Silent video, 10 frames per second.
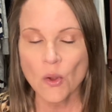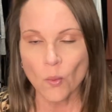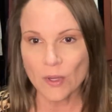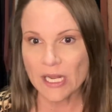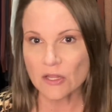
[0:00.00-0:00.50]

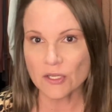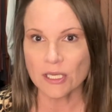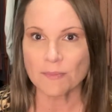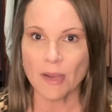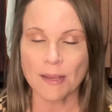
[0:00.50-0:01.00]
when I look
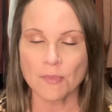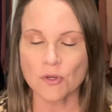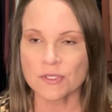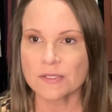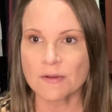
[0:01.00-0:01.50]
at my
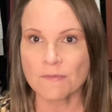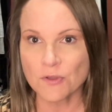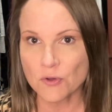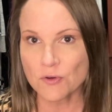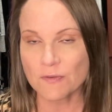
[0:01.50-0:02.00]
most
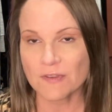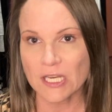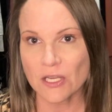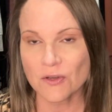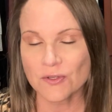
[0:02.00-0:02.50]
viewed
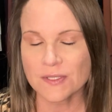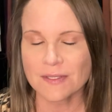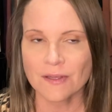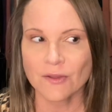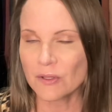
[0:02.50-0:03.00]
videos,
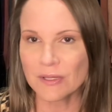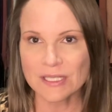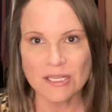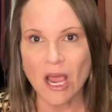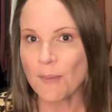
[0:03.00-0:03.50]
the
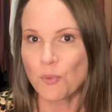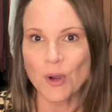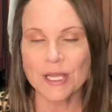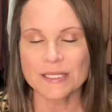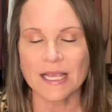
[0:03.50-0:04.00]
top
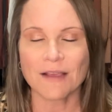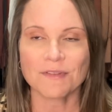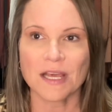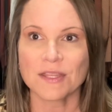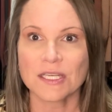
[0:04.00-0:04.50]
ones have
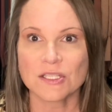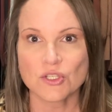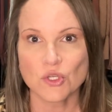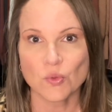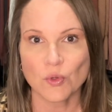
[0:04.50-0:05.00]
nothing to
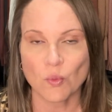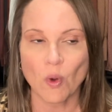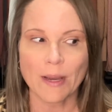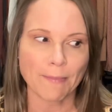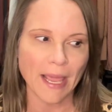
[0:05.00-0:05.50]
do with
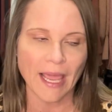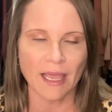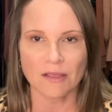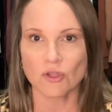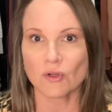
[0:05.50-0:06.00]
one
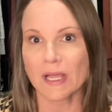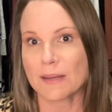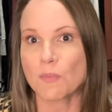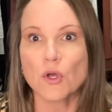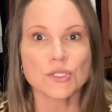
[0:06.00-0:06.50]
bag. They're like
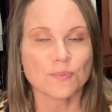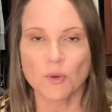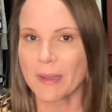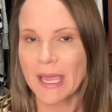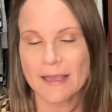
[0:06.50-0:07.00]
multiple
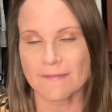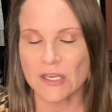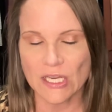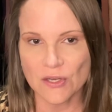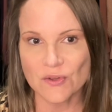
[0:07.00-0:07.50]
bag
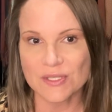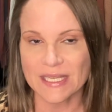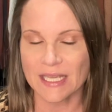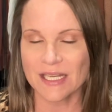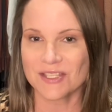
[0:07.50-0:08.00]
videos,
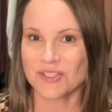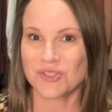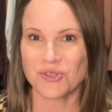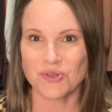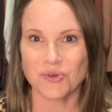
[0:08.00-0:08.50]
and it's
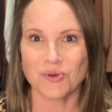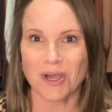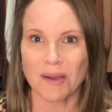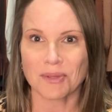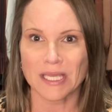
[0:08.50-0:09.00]
too
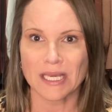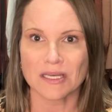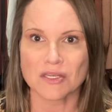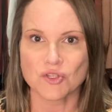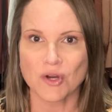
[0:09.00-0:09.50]

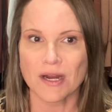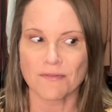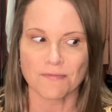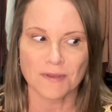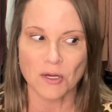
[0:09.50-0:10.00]
complicated to try to
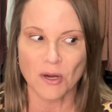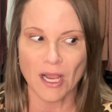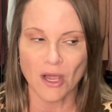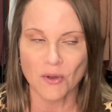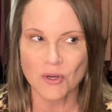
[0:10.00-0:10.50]
figure
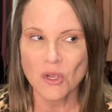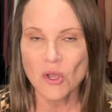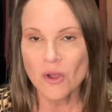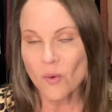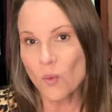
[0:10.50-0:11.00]
out
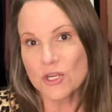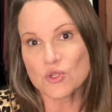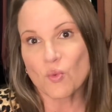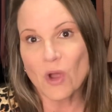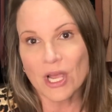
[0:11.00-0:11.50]
which
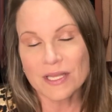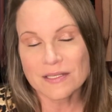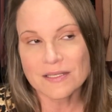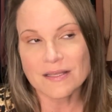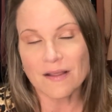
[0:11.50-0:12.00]

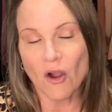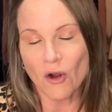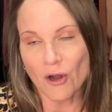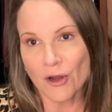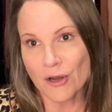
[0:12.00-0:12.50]
ones
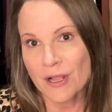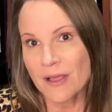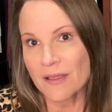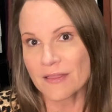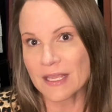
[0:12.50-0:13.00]
are
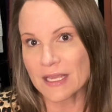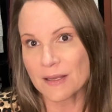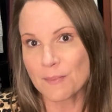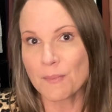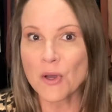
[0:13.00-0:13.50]
the
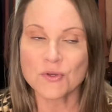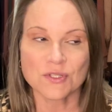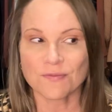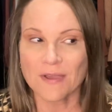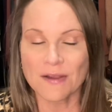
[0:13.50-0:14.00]
most
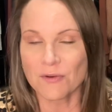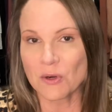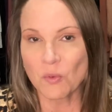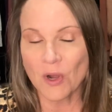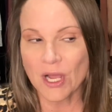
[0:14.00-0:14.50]

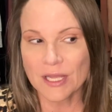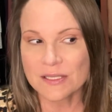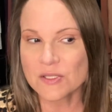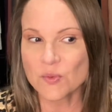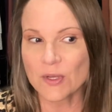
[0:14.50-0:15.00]
favorite
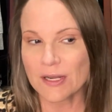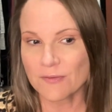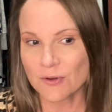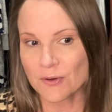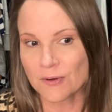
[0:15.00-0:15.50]
ones
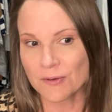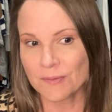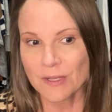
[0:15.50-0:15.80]
whenever